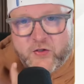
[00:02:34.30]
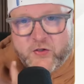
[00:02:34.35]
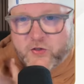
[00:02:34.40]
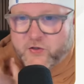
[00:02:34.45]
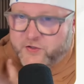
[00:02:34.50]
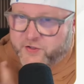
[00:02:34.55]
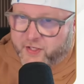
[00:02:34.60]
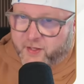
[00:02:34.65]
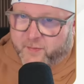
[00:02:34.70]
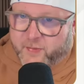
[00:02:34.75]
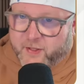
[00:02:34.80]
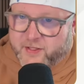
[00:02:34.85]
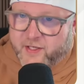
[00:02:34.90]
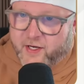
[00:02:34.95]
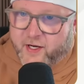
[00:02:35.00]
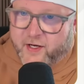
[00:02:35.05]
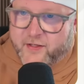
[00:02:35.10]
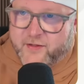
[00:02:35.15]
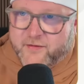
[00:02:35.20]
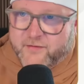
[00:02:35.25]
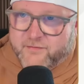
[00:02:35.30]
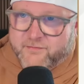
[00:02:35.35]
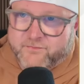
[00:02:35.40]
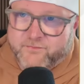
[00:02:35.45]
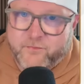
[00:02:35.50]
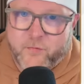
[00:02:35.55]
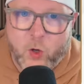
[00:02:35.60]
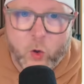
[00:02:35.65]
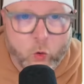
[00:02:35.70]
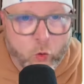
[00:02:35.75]
tirzepatide
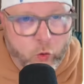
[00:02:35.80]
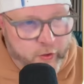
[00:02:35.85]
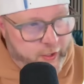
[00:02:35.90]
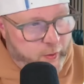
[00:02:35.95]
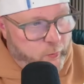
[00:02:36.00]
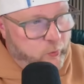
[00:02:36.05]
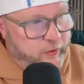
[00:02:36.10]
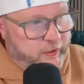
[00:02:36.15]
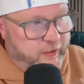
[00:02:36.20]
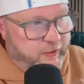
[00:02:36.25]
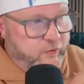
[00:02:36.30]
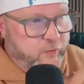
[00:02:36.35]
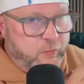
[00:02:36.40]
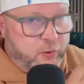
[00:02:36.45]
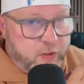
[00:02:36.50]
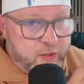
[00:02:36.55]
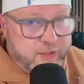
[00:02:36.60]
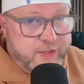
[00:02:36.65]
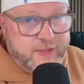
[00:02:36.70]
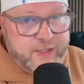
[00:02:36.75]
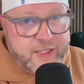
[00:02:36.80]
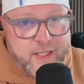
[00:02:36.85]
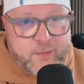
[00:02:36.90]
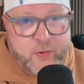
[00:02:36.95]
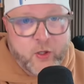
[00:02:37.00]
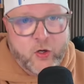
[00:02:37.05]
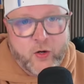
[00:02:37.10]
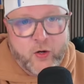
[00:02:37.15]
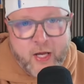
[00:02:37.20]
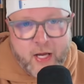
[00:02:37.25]
or they were given
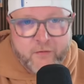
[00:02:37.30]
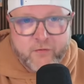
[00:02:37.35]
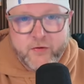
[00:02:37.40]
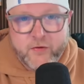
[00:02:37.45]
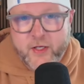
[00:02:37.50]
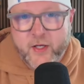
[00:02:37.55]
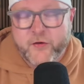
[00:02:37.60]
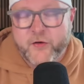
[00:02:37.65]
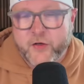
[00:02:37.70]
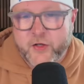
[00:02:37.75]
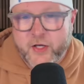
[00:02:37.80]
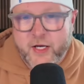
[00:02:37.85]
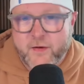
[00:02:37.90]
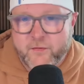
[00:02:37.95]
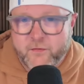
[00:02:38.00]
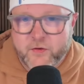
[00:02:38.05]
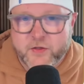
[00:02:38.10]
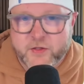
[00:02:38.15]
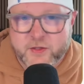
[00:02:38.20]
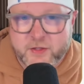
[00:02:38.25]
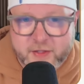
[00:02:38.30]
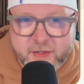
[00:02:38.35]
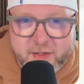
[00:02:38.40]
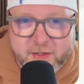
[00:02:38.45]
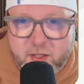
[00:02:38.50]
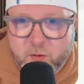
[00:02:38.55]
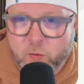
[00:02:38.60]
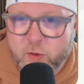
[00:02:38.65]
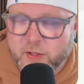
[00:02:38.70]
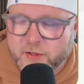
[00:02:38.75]
placebo every other day for
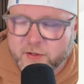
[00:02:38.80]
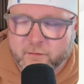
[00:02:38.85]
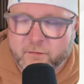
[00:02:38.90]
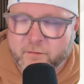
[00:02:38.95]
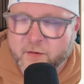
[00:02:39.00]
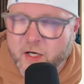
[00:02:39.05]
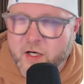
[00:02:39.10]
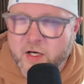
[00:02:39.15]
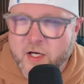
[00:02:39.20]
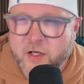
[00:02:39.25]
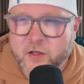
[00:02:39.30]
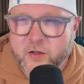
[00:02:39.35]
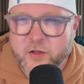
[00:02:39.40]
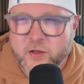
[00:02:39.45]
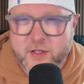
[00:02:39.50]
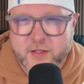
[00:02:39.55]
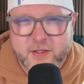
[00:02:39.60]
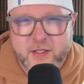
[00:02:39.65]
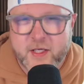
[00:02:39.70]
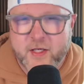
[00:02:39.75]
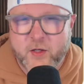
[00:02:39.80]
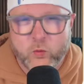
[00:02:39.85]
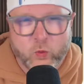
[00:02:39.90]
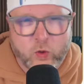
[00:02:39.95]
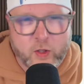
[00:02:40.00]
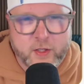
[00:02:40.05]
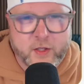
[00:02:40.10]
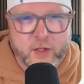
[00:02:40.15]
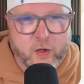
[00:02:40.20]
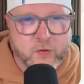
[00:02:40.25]
sixteen weeks. I'm very curious in
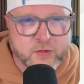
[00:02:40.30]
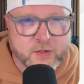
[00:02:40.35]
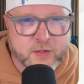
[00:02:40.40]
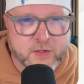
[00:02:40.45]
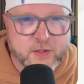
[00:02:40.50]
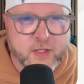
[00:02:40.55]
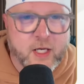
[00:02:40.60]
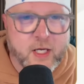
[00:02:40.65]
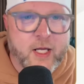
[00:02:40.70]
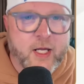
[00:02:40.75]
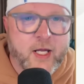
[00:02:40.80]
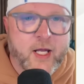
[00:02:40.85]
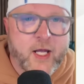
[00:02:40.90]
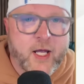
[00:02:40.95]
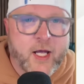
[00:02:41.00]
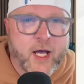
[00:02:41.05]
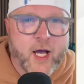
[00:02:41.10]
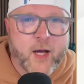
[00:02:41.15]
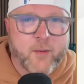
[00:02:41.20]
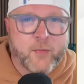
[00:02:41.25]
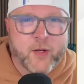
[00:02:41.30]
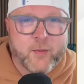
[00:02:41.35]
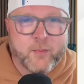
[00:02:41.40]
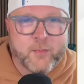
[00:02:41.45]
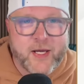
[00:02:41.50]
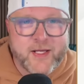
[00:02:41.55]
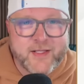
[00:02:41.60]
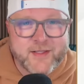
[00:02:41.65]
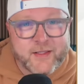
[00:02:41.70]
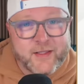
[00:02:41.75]
what doses. Uh, but
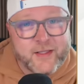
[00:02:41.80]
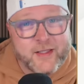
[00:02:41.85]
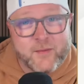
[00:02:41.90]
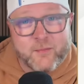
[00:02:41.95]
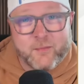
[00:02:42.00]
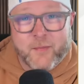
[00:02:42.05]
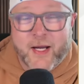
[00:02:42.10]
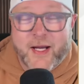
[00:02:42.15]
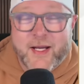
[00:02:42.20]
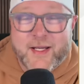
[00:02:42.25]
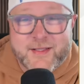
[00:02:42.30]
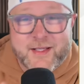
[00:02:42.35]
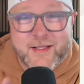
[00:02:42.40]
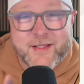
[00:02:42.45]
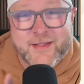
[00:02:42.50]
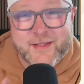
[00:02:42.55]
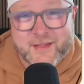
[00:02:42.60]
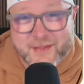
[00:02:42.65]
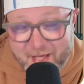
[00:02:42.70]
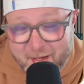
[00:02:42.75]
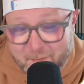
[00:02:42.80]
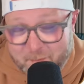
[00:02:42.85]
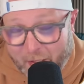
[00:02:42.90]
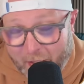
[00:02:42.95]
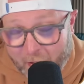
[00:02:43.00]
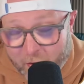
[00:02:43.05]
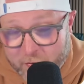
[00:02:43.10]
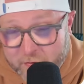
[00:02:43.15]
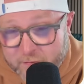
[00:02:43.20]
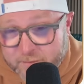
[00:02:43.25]
basically the mice on
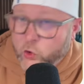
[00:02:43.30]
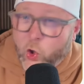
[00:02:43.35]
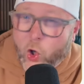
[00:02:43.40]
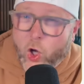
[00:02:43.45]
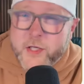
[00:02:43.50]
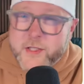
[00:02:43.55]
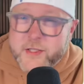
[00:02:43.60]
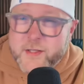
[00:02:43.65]
ZepBound lost